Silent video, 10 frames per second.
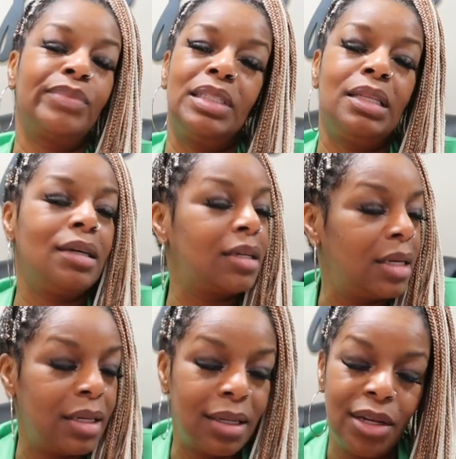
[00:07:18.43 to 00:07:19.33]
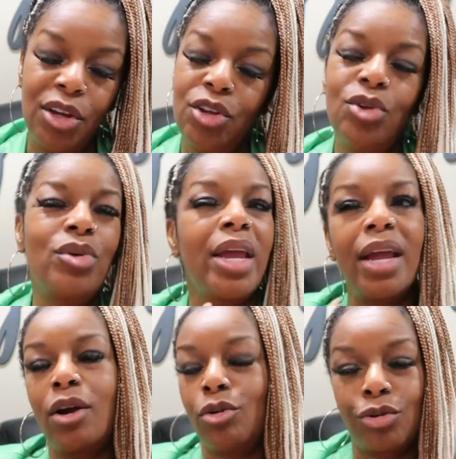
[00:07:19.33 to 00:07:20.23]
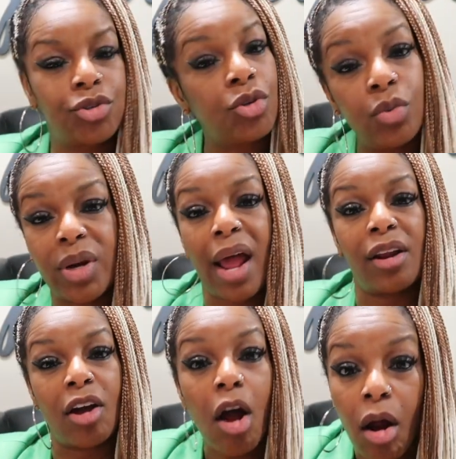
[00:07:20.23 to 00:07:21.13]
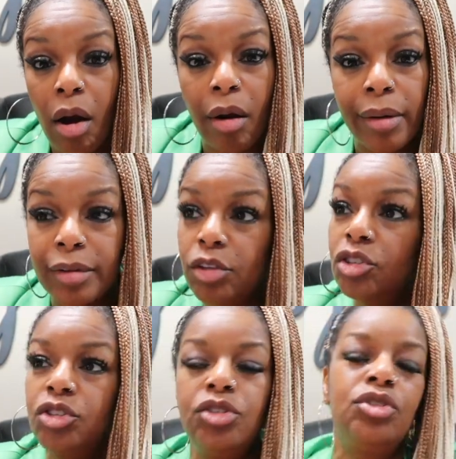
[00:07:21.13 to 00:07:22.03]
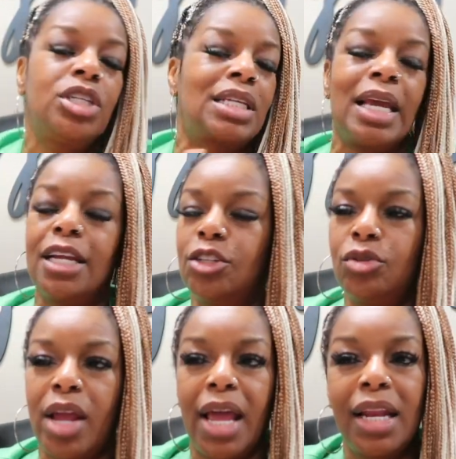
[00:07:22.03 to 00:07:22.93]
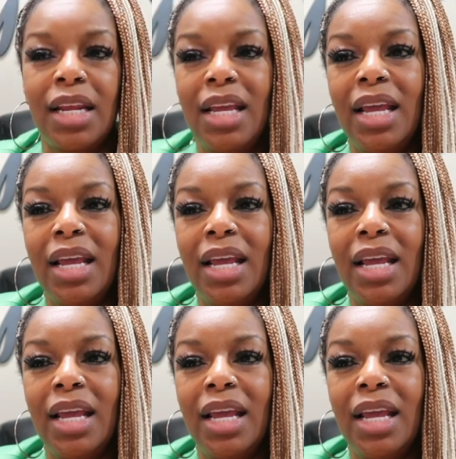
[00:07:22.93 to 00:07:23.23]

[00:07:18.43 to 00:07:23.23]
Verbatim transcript: look you can't go to school without a car. You, you just can't do that.